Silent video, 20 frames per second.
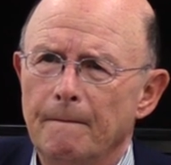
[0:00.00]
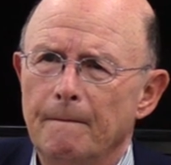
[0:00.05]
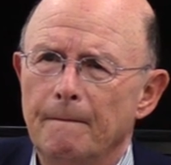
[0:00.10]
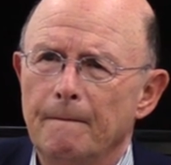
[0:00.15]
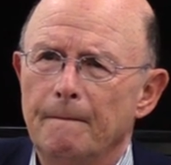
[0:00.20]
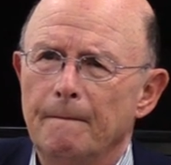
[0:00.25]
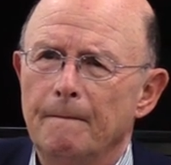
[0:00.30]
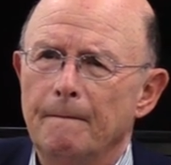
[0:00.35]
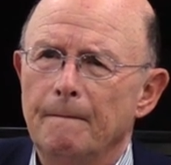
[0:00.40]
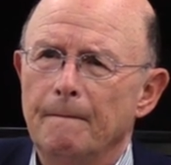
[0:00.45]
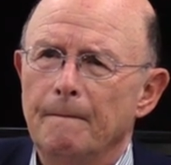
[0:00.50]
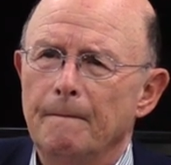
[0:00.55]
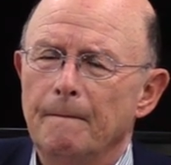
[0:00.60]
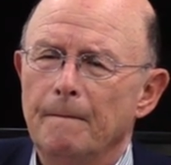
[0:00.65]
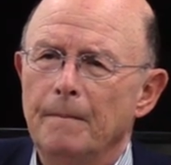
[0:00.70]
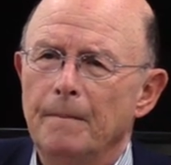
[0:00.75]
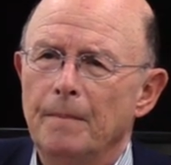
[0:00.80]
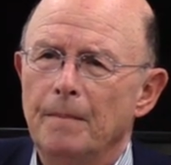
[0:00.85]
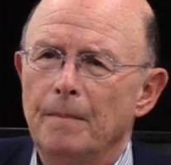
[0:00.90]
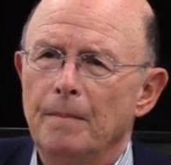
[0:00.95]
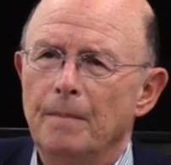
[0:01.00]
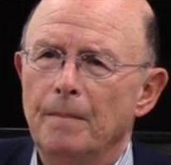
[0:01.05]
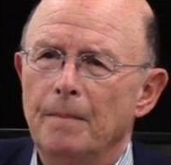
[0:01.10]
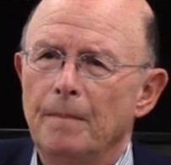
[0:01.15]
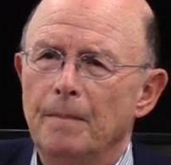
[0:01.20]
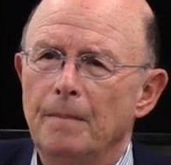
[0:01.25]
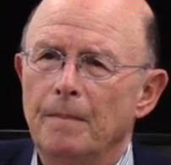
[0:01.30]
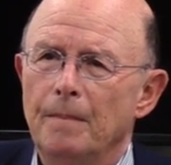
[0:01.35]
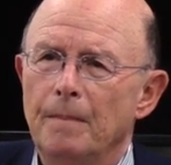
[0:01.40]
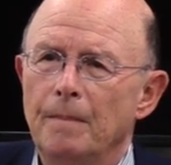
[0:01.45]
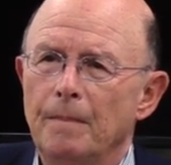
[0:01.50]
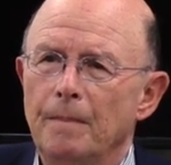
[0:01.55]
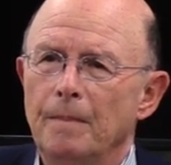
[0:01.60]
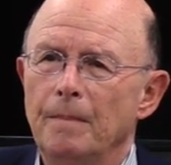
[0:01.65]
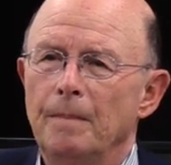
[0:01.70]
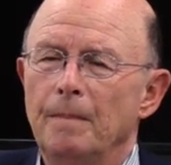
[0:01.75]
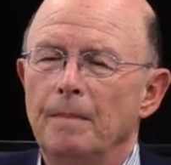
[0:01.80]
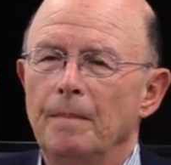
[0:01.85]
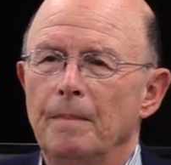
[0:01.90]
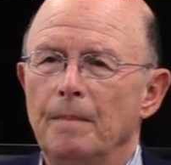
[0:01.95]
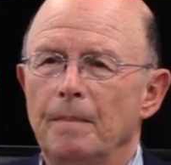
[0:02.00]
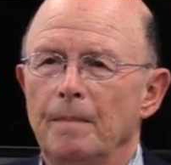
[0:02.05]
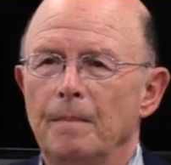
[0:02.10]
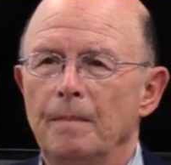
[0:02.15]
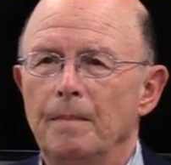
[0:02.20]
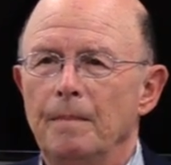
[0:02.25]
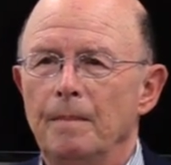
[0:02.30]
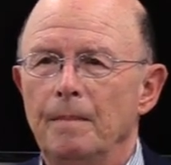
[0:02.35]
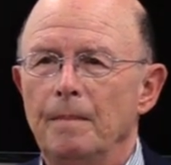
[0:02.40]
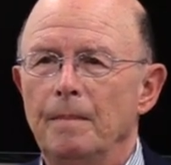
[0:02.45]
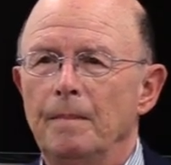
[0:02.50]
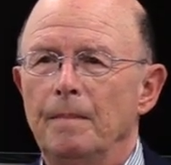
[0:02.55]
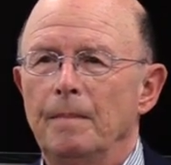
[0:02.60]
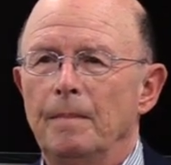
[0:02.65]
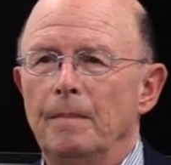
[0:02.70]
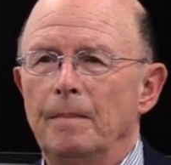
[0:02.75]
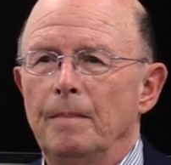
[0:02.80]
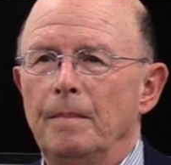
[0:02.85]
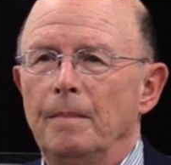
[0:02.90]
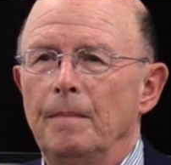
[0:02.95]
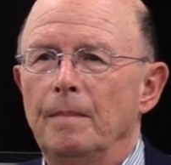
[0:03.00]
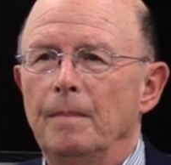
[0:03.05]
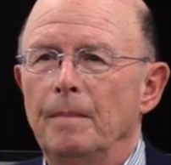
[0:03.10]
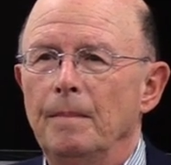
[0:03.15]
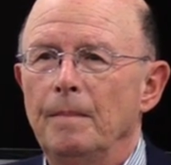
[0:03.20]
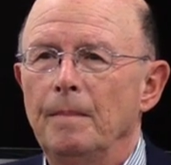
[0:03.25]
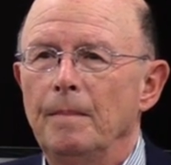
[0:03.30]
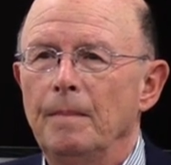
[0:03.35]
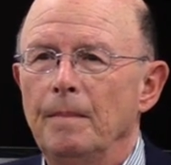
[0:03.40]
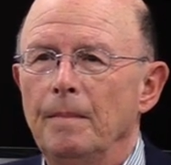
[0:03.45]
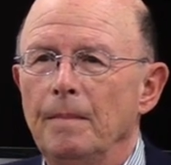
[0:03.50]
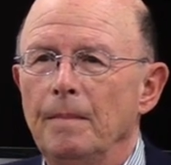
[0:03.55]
over the years since 3,000 years ago.